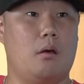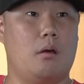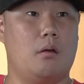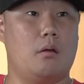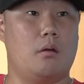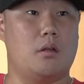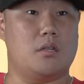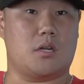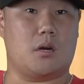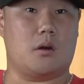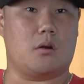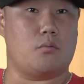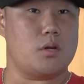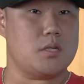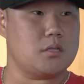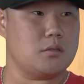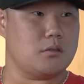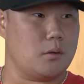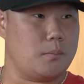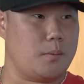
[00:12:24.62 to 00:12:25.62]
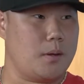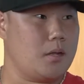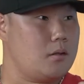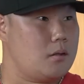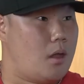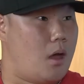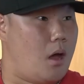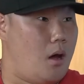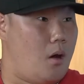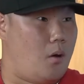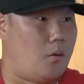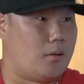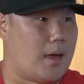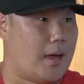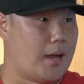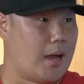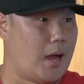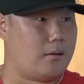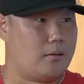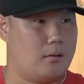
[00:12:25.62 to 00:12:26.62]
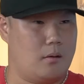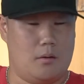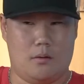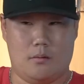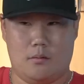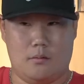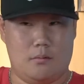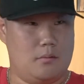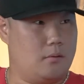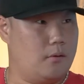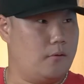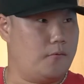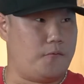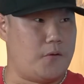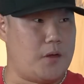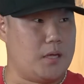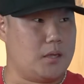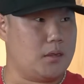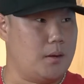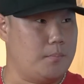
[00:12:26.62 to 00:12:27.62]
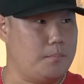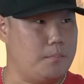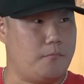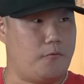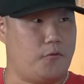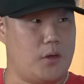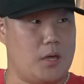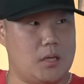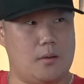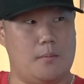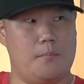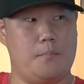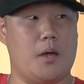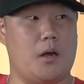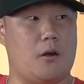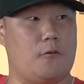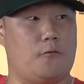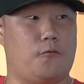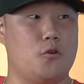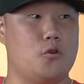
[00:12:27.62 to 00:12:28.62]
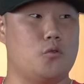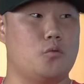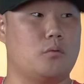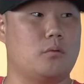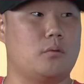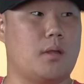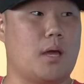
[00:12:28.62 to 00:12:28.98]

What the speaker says: is there a reason to be? No. Like I feed them better food. Like